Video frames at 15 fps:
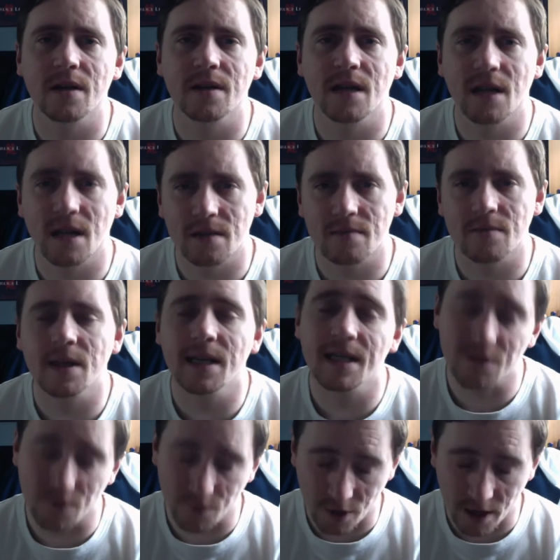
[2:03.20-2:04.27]
think I'll,
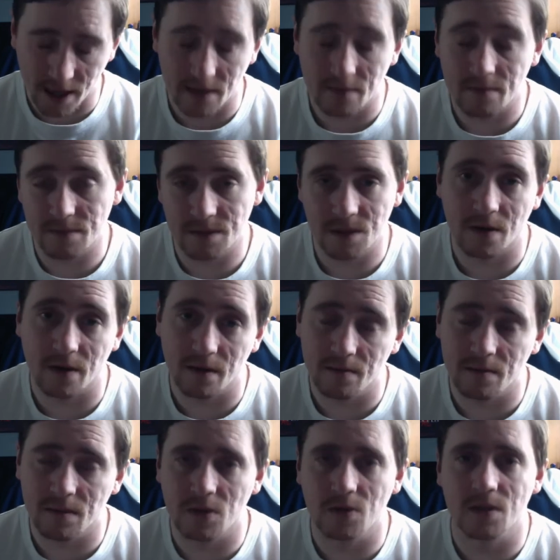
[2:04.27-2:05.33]
Easter break. Sorry,
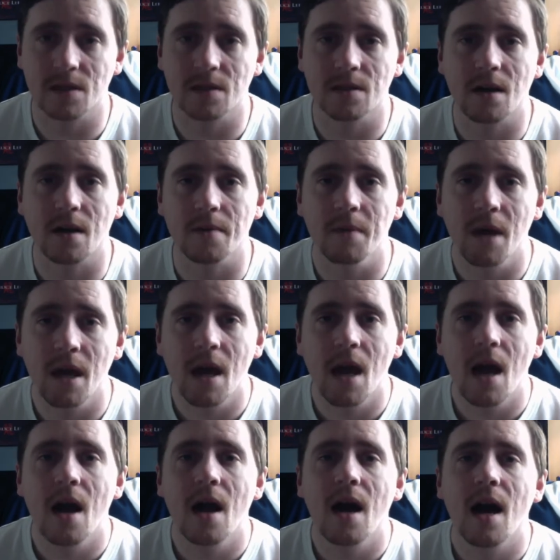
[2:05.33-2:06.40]
losing time.
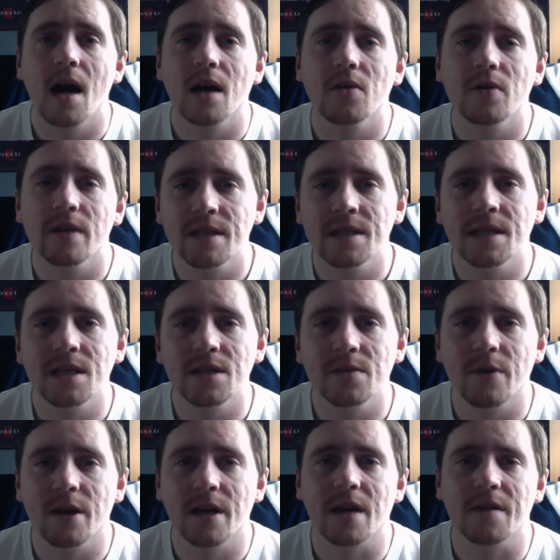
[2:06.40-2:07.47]
Uh, going into Easter
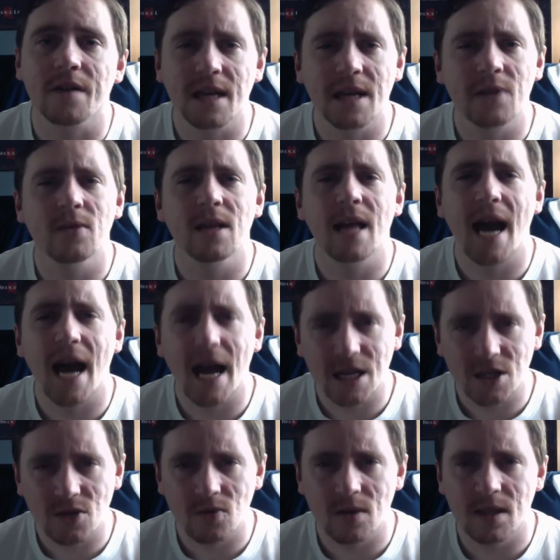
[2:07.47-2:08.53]
break, I think it will
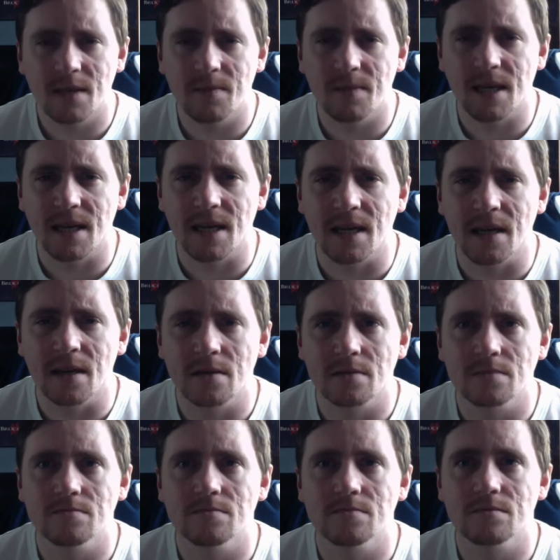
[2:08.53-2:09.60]
actually be
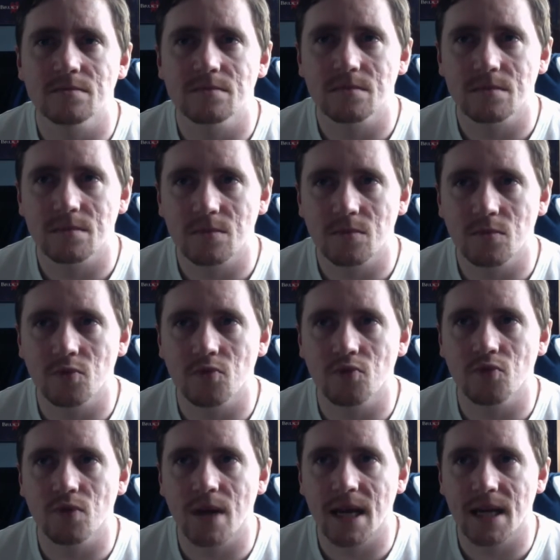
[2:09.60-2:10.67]

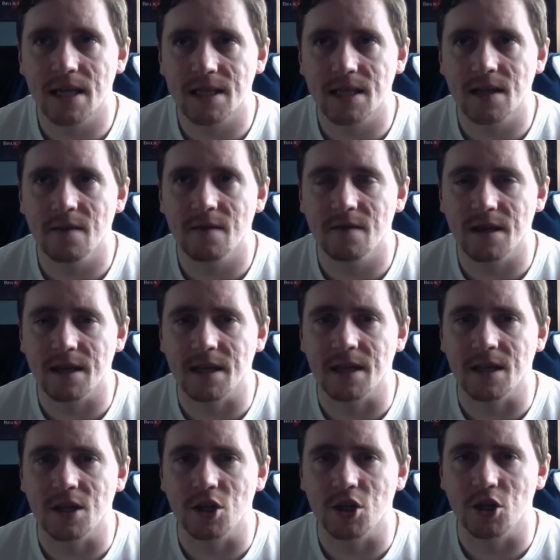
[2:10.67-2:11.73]
relatively
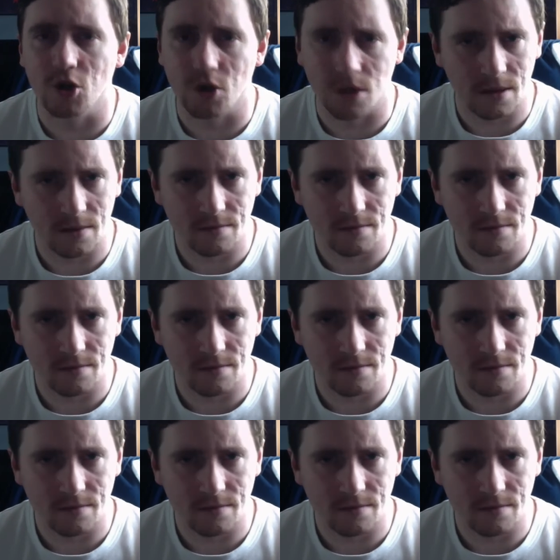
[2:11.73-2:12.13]
good.